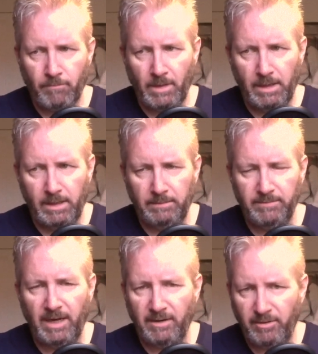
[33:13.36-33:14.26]
Um,
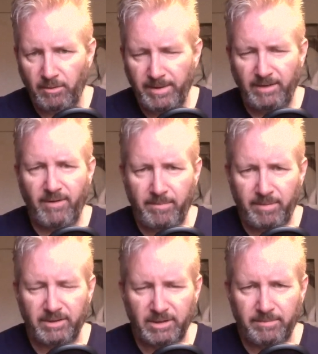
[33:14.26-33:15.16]
I know there were many
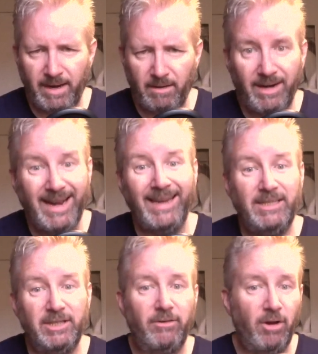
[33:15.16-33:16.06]
replicas about
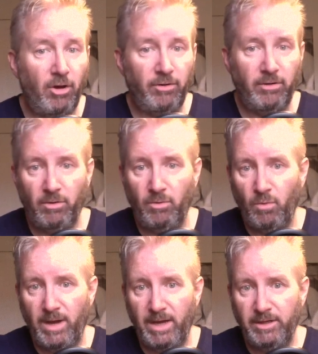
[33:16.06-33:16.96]
later on
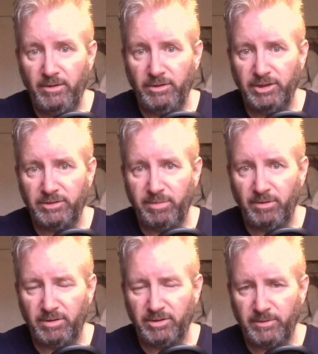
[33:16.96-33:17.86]
where you could just
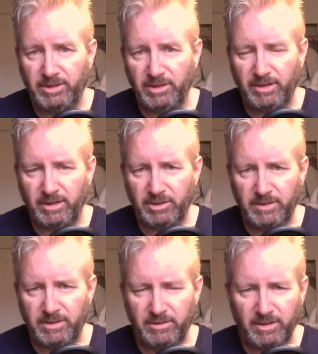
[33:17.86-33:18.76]
pull, the, squeeze the trigger,
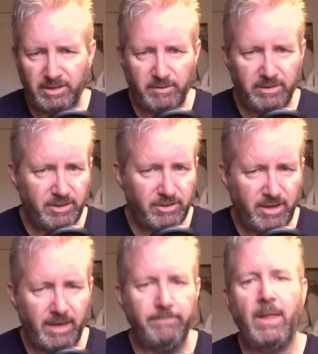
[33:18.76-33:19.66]
squeeze the trigger, squeeze the
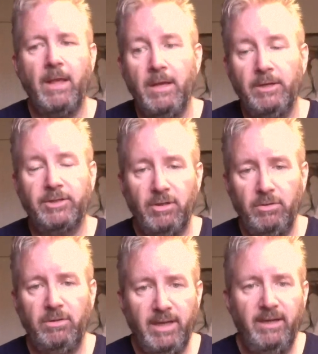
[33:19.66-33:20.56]
trigger.
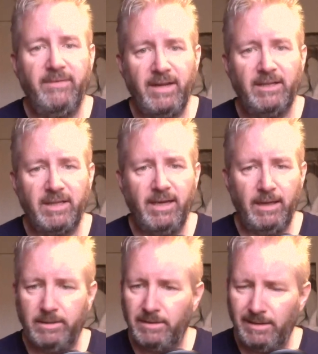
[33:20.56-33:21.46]
So if that's the
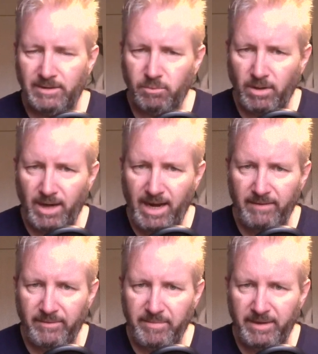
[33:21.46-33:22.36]
case, that's one hell
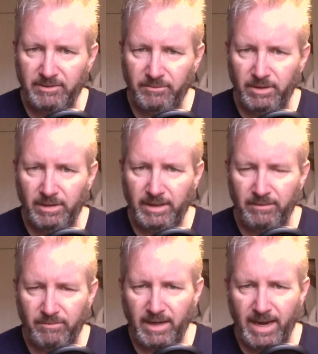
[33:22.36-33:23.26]
of a piece of work. He
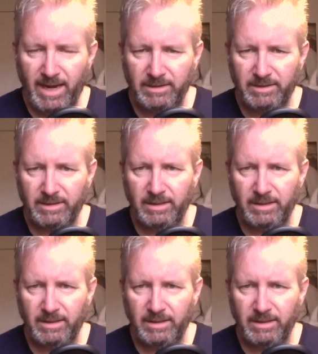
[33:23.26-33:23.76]
really has.